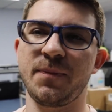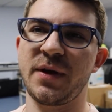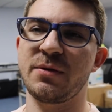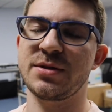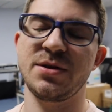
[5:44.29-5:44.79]

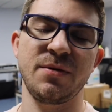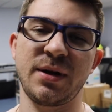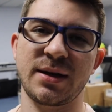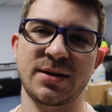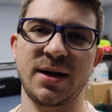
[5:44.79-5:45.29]
I will see you
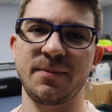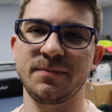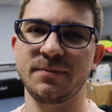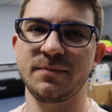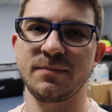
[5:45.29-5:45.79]
next time.
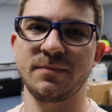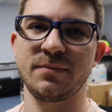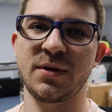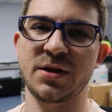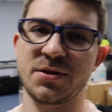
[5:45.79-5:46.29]

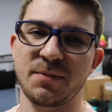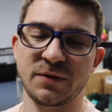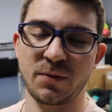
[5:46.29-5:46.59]
Thank you so much